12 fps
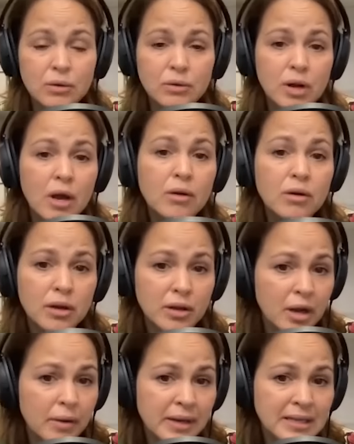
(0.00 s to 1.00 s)
yeah. that you're no
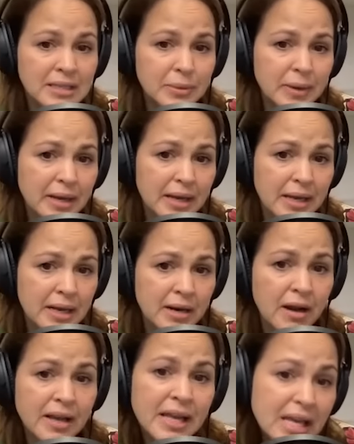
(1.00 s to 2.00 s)
longer going into it
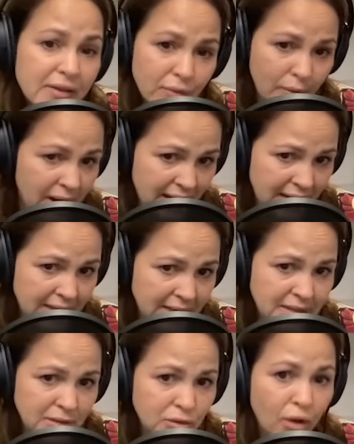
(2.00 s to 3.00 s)
in a naive
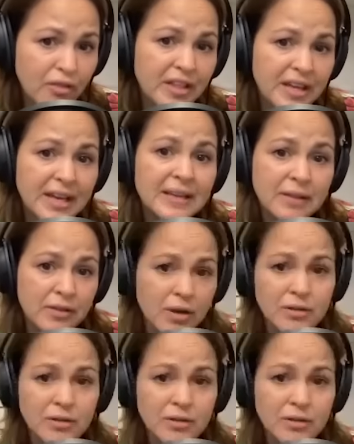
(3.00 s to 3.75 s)
way not thinking yeah.